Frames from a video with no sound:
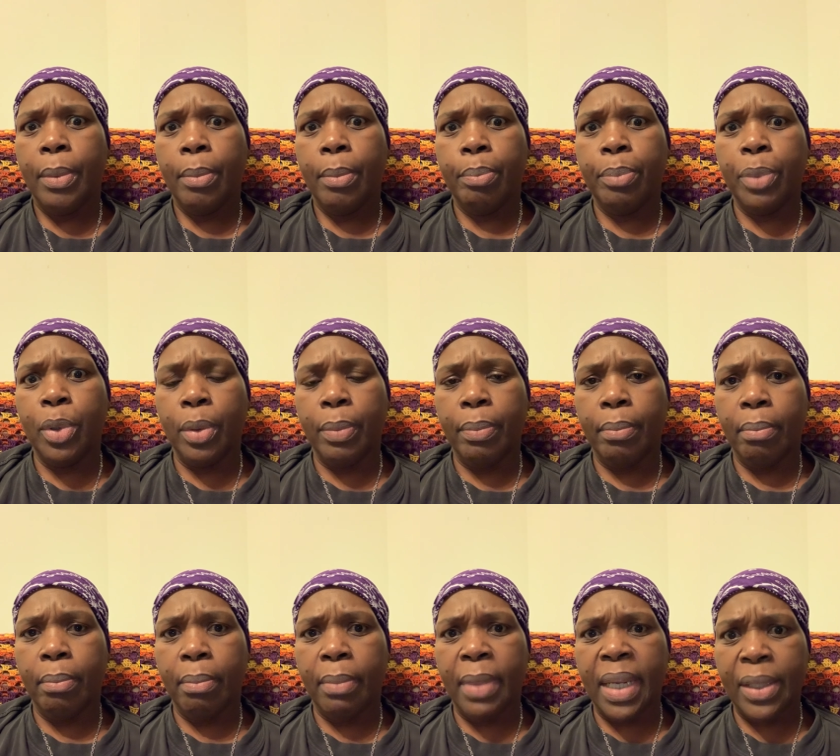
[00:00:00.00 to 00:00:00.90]
But
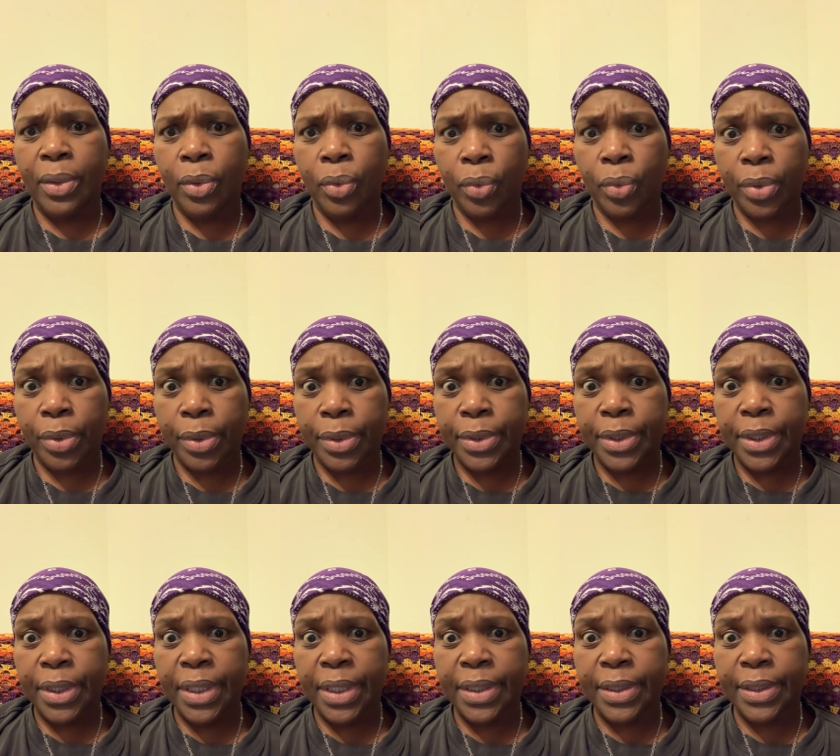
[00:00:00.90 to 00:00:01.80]
my daughter
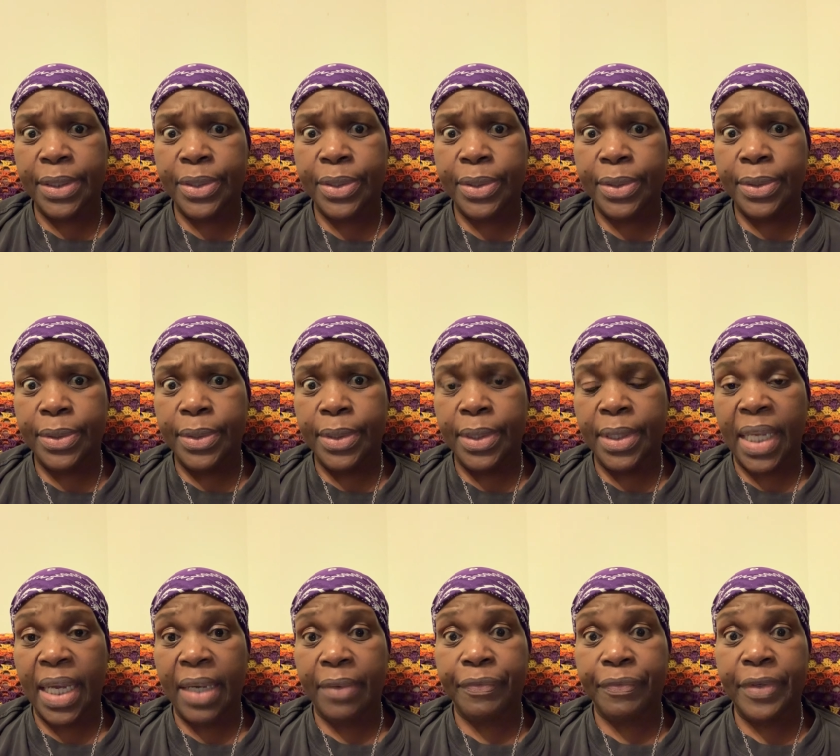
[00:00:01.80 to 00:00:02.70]
is
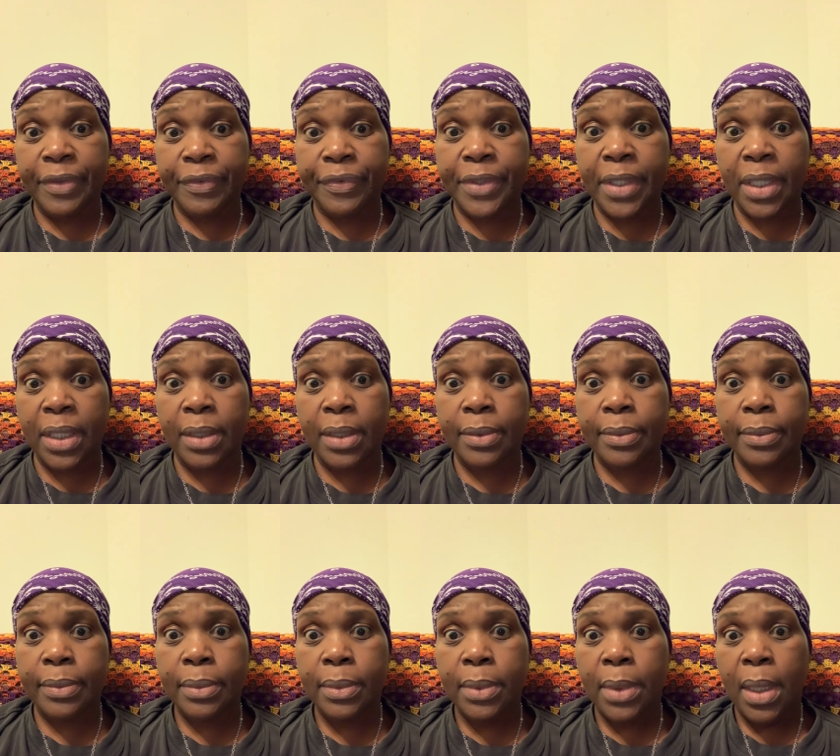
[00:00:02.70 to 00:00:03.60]
now 15,
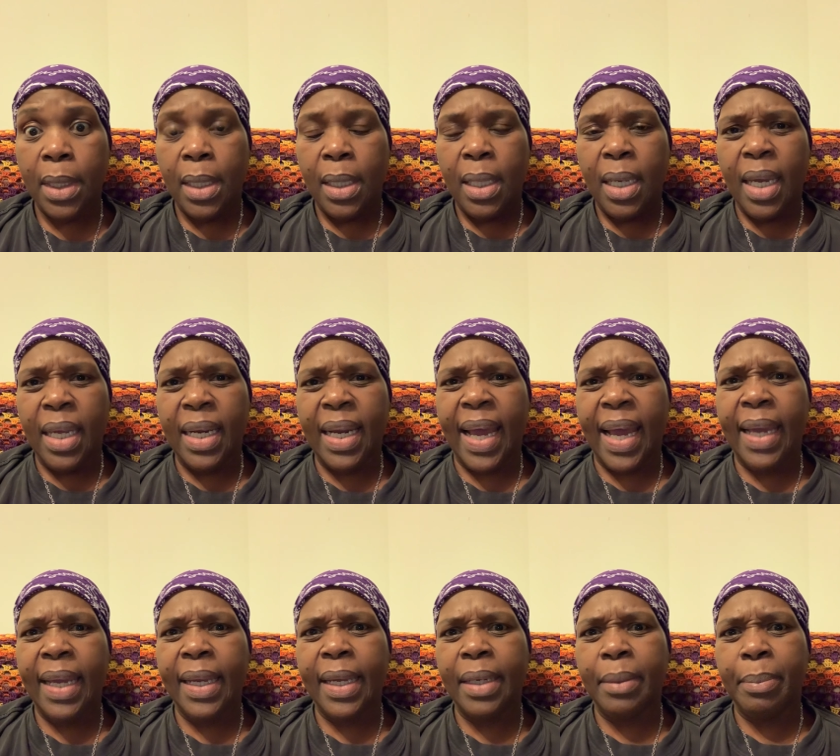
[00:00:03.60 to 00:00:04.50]
and I
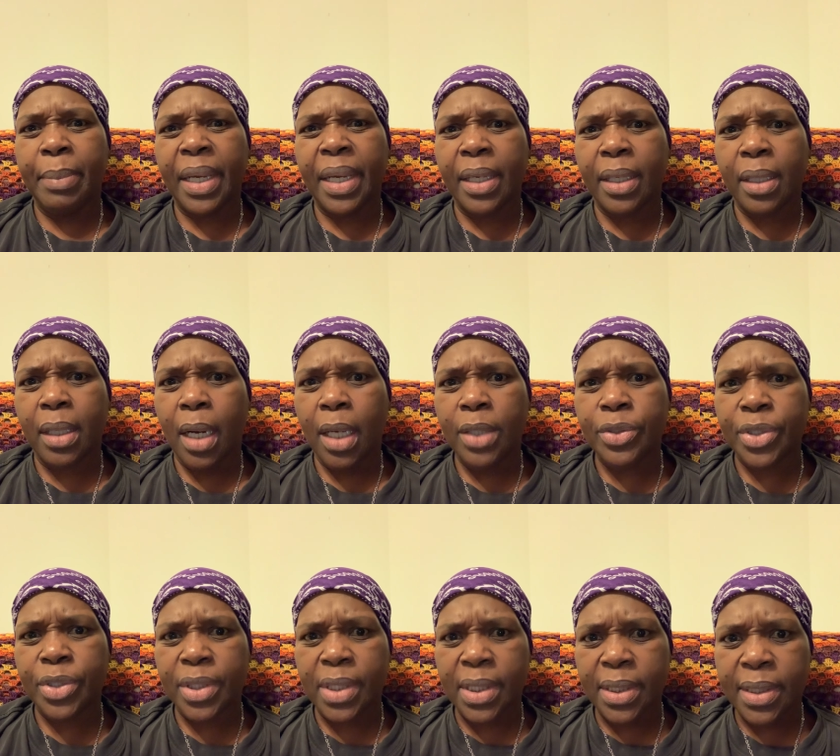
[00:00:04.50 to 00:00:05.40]
had to make a
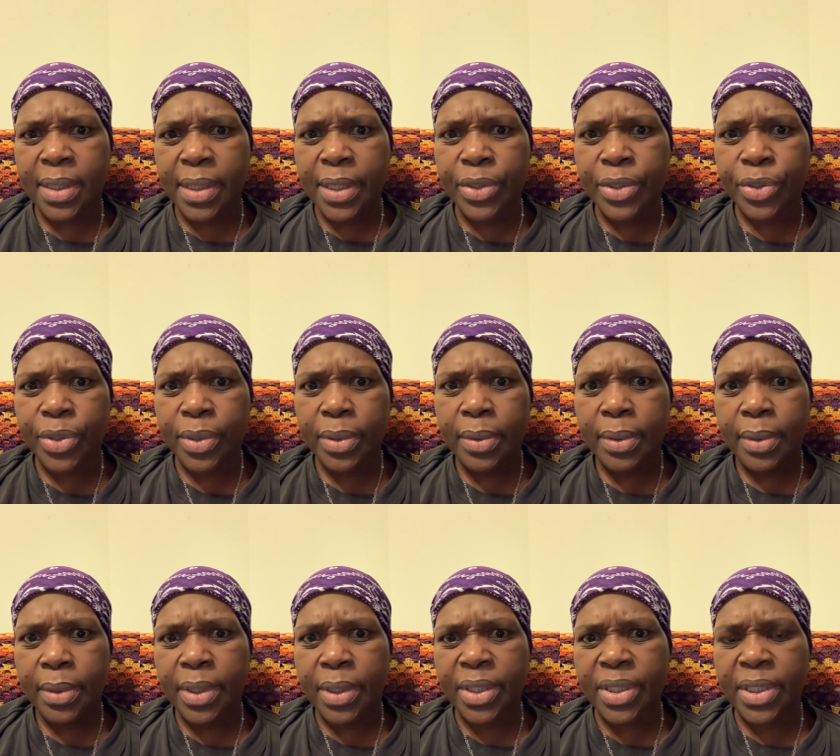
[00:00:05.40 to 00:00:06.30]
conscious decision
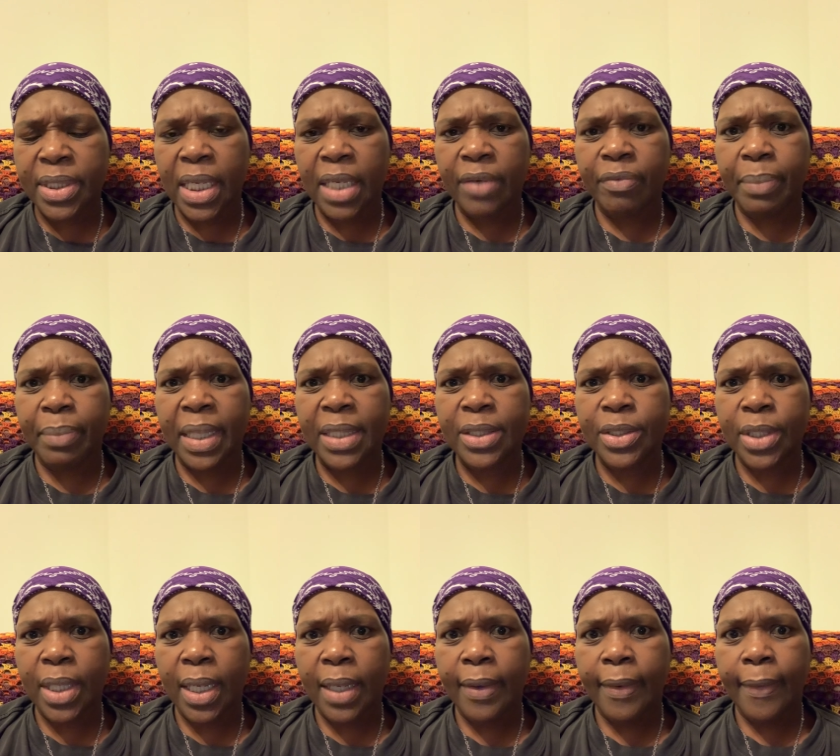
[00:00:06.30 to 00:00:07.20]
to save my
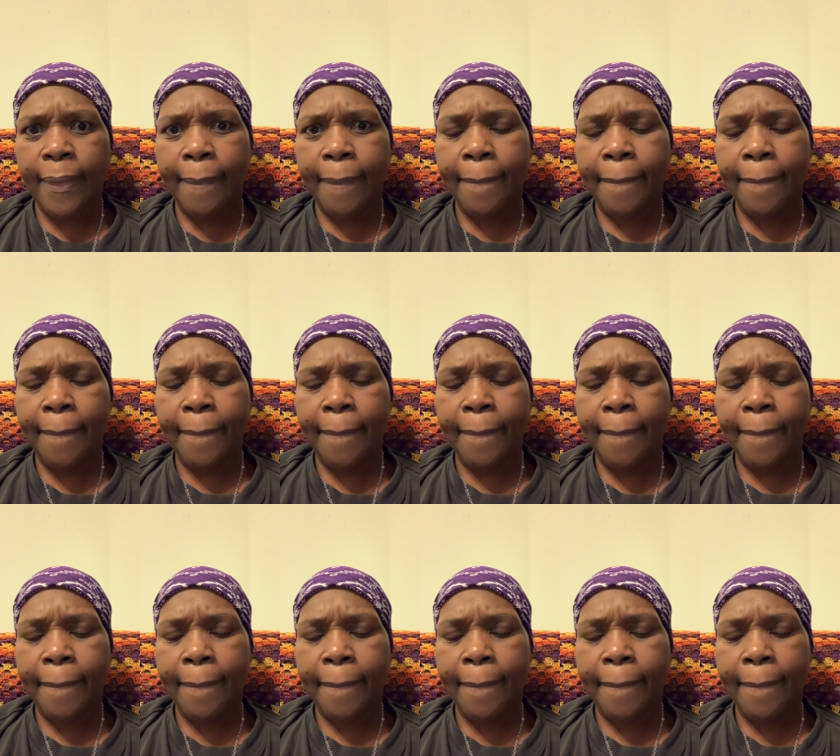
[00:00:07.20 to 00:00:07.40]
child.